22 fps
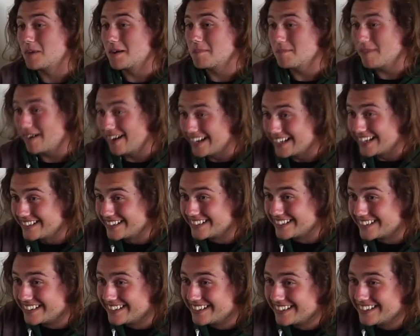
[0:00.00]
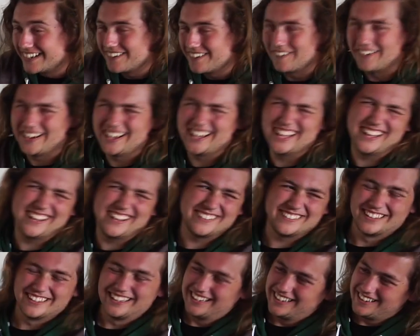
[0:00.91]
my mind?
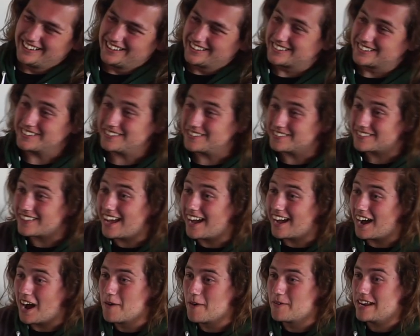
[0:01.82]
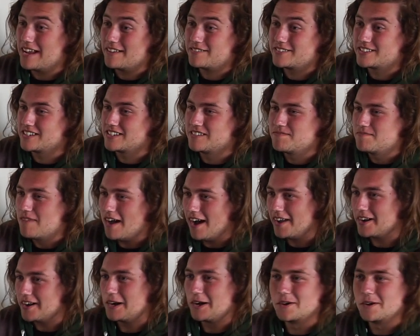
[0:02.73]
Wow. To do that, I would have to,
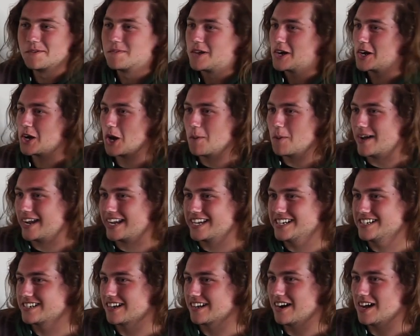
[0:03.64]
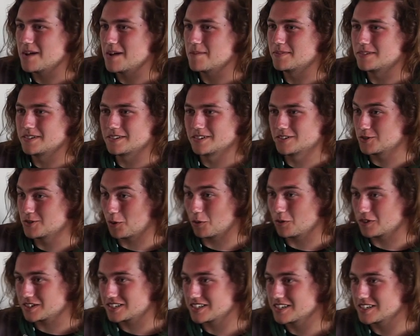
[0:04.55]
I don't know, go back in time and
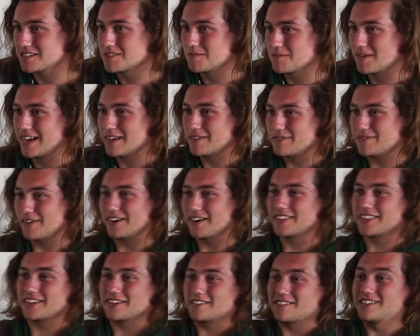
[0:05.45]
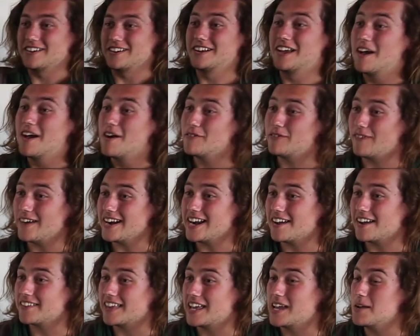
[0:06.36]
talk to my father and find
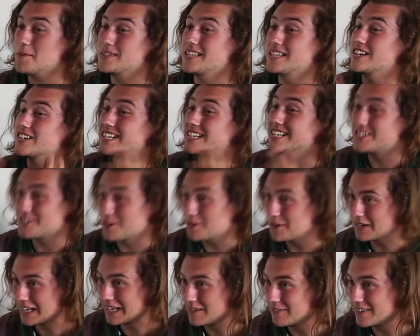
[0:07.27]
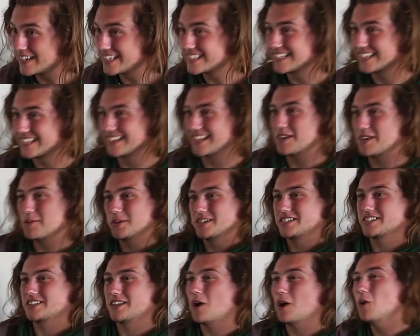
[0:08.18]
out that he was actually joking when he said that he
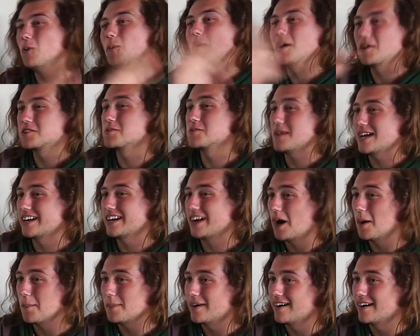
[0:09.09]
wanted the whole world to be a car